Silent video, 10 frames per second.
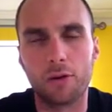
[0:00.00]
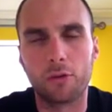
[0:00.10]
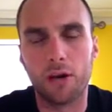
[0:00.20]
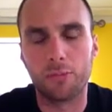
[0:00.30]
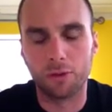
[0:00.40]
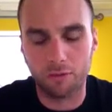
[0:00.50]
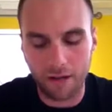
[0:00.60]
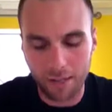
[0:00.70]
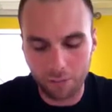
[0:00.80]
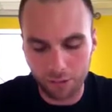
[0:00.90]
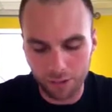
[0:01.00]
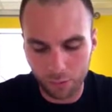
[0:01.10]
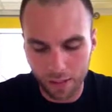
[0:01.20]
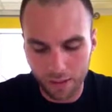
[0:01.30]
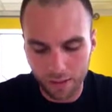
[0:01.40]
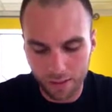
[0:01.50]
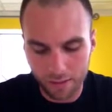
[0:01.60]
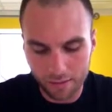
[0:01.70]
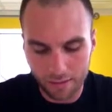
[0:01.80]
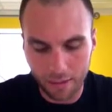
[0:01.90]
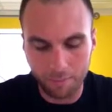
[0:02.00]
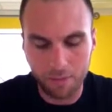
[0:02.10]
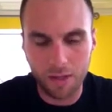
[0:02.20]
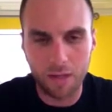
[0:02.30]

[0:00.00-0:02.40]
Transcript: credible or viable in a way that it's going